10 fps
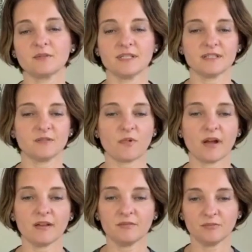reason
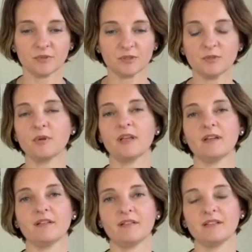why we're
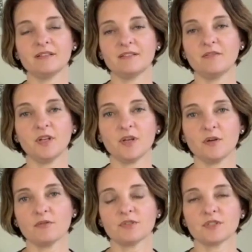doing these
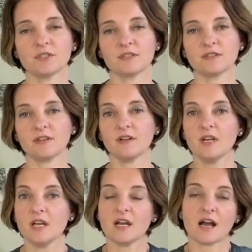videos. Just
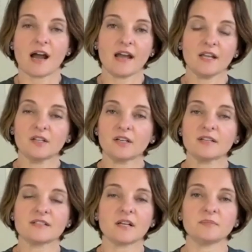I
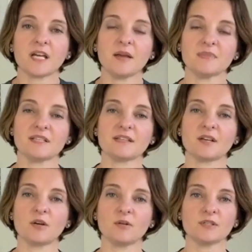learn sometimes as I
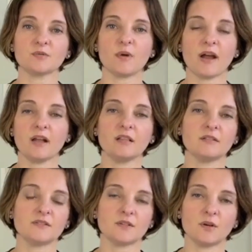go as well,
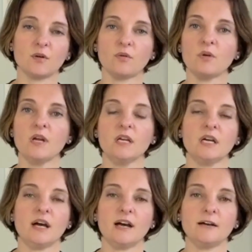so
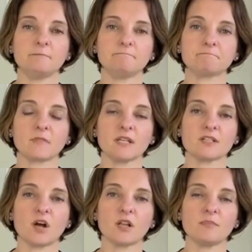
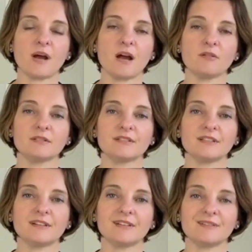it's all about
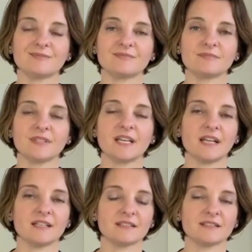
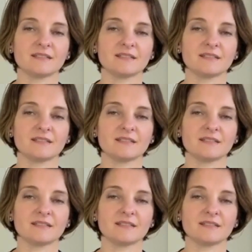getting